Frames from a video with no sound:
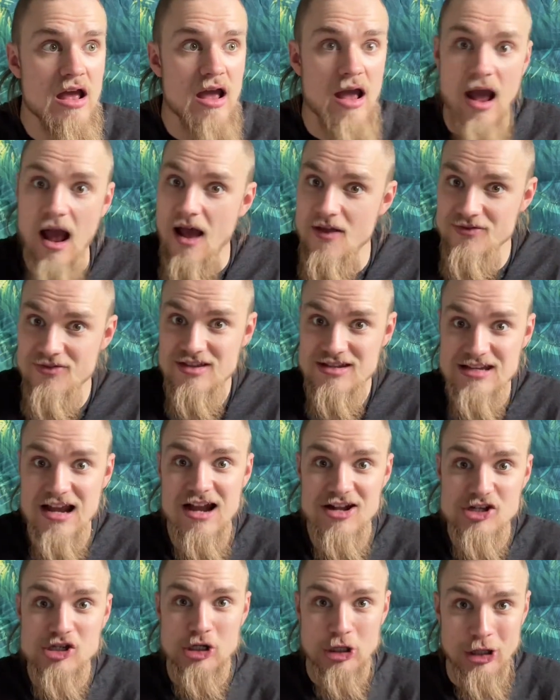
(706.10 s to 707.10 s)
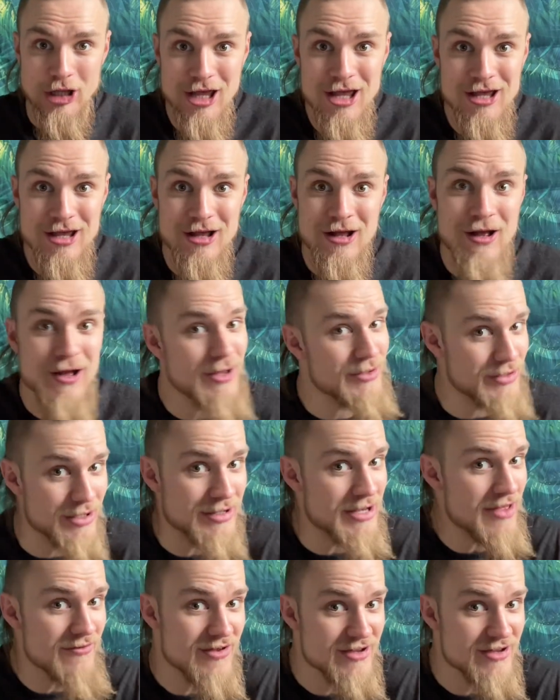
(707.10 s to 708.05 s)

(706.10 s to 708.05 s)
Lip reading: And this actually, they never